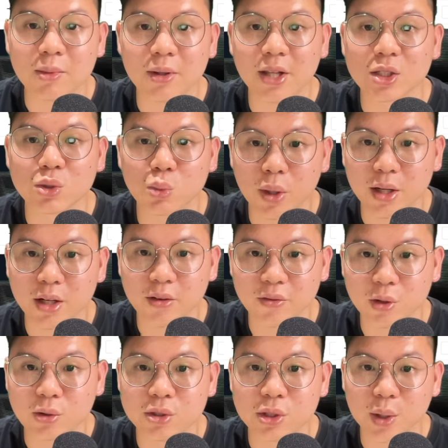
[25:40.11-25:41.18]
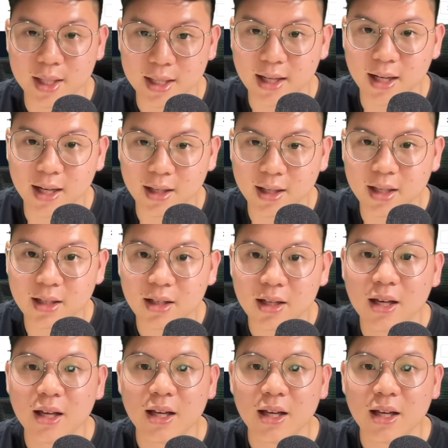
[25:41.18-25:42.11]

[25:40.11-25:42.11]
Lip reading: but that's one of those you can target